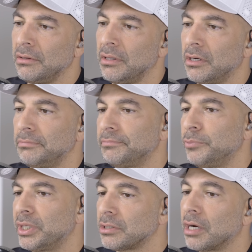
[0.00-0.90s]
you know,
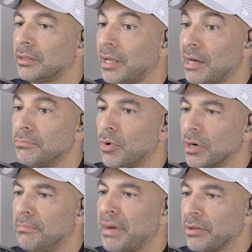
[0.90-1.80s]
we could talk a lot
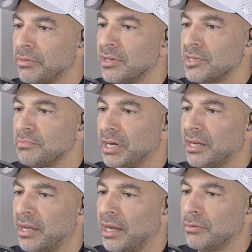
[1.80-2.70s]
more about this, but
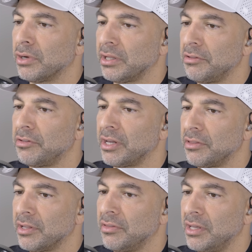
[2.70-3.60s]
I, I really think
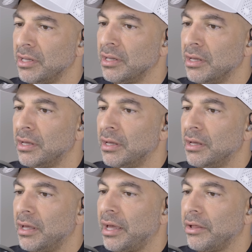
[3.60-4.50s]
that the
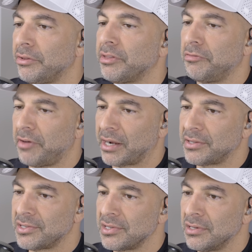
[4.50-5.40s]
health
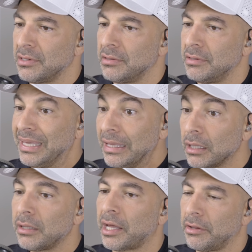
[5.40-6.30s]
effects, the
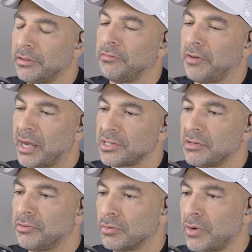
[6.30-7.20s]
ill health effects
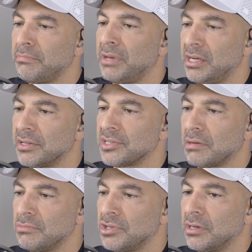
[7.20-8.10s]
for red meat
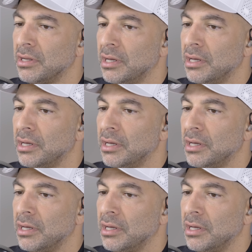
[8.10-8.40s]
consumption